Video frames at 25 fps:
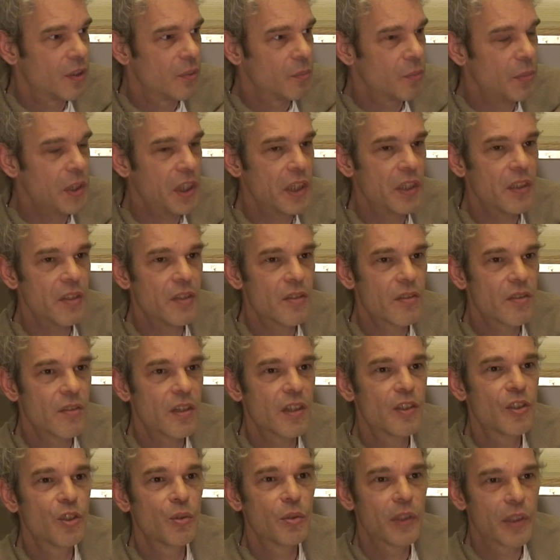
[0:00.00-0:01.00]
means
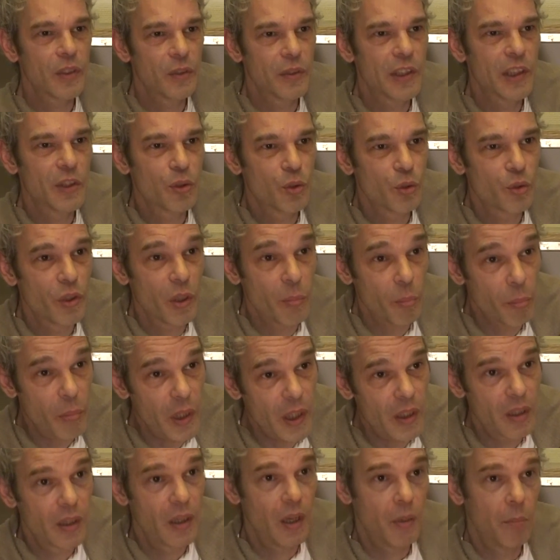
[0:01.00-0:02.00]
that you are going to
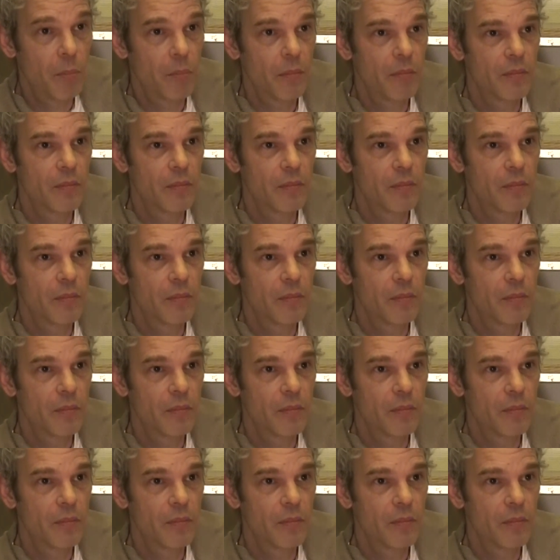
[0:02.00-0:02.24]
repeat them.